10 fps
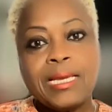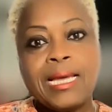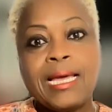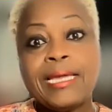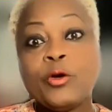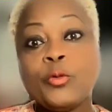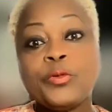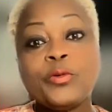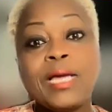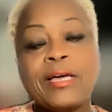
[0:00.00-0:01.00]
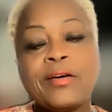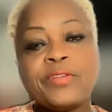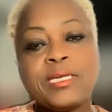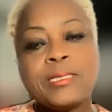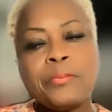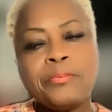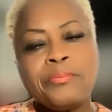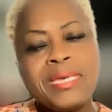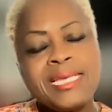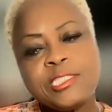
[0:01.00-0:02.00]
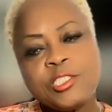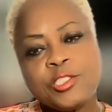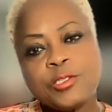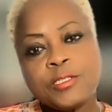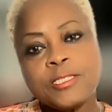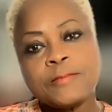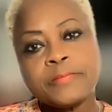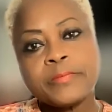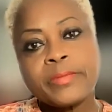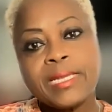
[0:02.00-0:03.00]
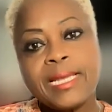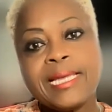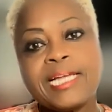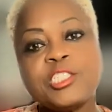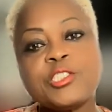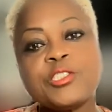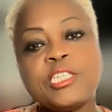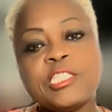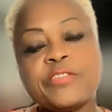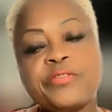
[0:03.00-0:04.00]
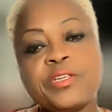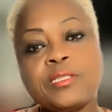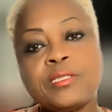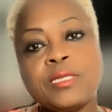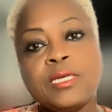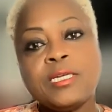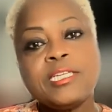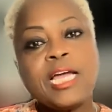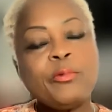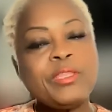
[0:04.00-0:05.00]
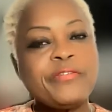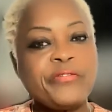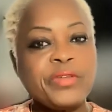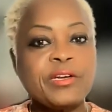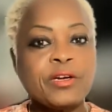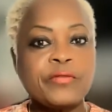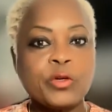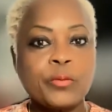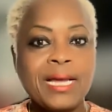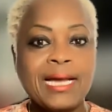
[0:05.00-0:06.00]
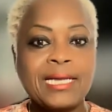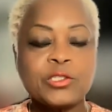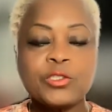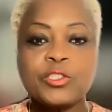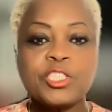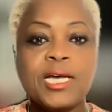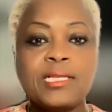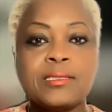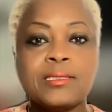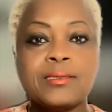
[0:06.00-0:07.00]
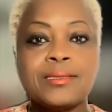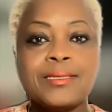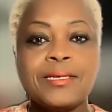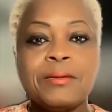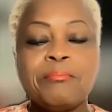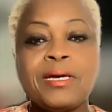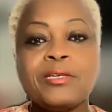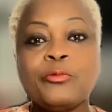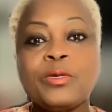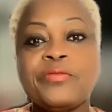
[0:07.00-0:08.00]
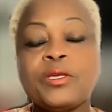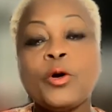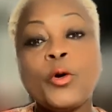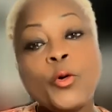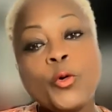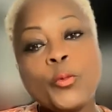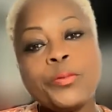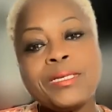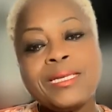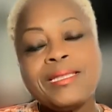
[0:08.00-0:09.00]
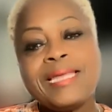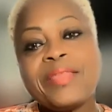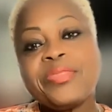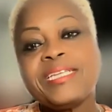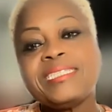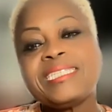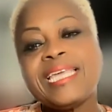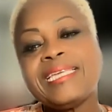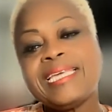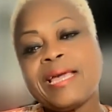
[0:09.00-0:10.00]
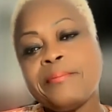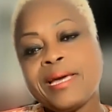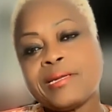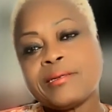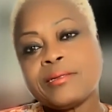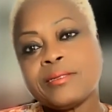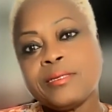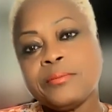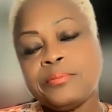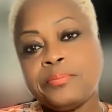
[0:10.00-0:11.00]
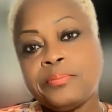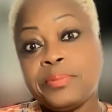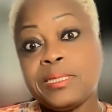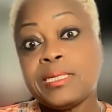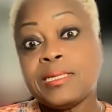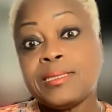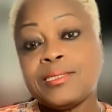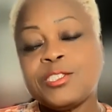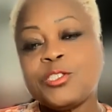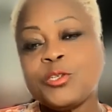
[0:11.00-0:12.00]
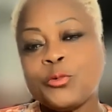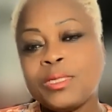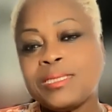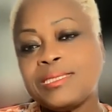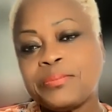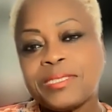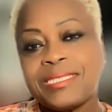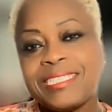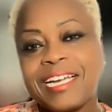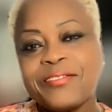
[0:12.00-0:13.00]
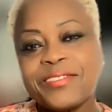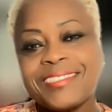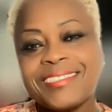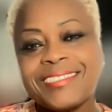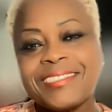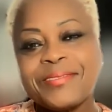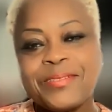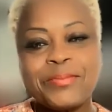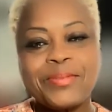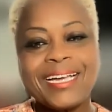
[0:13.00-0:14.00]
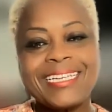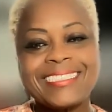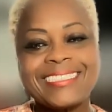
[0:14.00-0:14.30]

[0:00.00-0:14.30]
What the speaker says: I hope you have an amazing journey. And that journey is filled not with the fear of your past or your childhood, but with the hope that things can get better because you're willing to put in the effort. Goodbye.